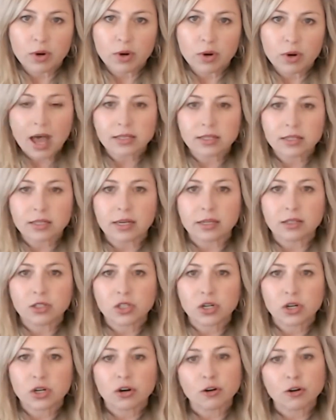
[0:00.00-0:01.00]
us
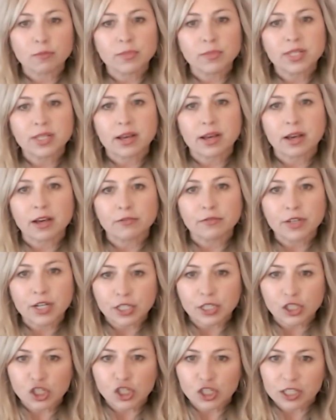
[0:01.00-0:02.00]
in terms of
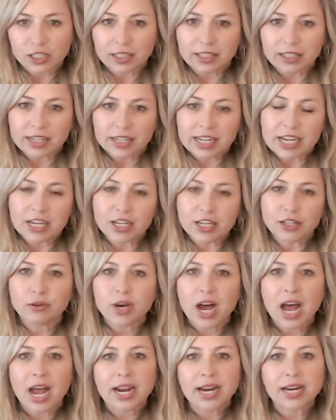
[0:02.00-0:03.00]
agility. You
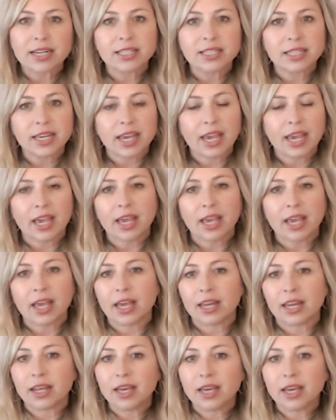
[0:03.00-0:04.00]
guys
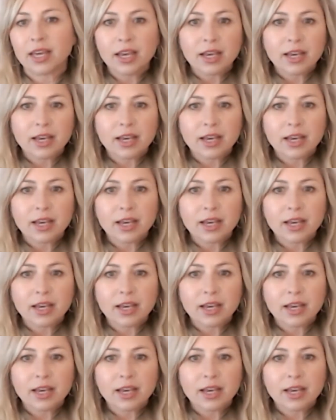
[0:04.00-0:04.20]
can